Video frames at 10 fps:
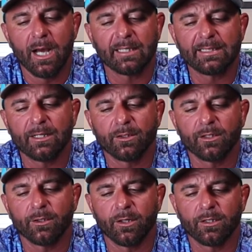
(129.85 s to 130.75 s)
I take a look
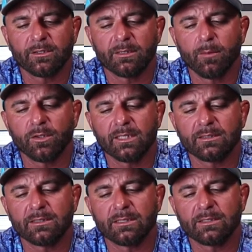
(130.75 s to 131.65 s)
at their hooks. In most
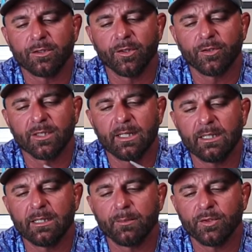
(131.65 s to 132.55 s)
instances, they're using an
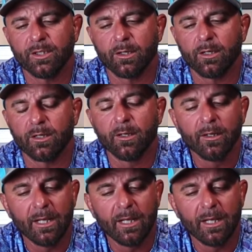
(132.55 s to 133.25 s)
EWG hook.